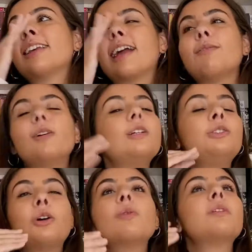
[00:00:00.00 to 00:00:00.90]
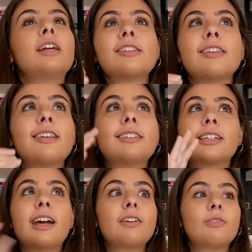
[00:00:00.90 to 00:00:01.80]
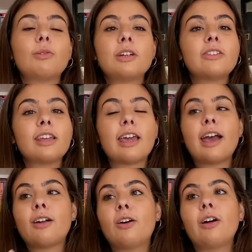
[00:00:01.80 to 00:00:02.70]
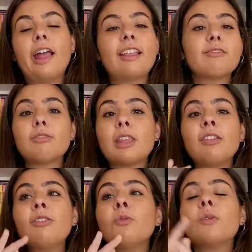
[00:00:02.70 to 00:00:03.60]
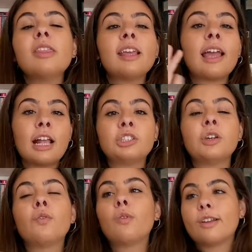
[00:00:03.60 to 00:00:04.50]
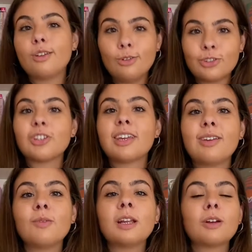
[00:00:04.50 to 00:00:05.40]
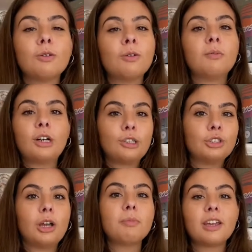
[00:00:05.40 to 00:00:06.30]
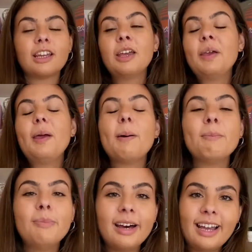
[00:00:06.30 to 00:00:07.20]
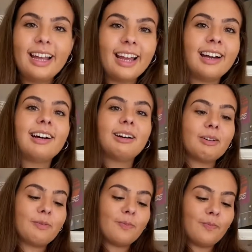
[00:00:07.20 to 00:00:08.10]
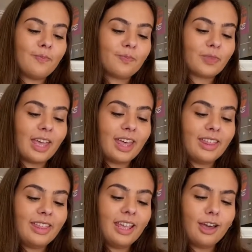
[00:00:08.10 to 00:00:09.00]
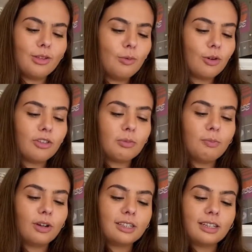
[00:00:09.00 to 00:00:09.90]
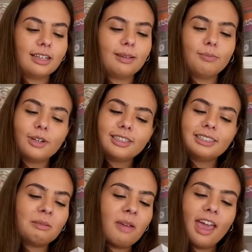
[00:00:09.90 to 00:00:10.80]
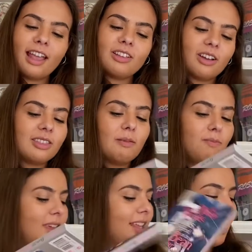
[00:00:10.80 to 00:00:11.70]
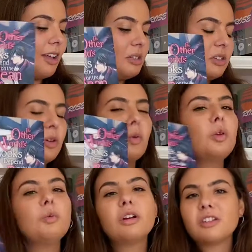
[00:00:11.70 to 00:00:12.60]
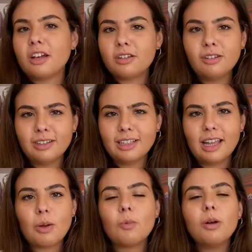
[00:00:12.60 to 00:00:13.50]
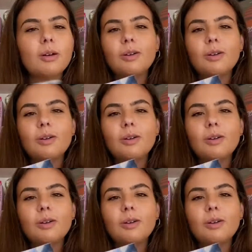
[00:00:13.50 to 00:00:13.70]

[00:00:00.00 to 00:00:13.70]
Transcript: like, I really don't read isekai stories, like, at all. That's the one thing I actually avoid usually when I go manga shopping. But, The Other World's Books Depend on the Bean Counter. What a weird title. Like, what?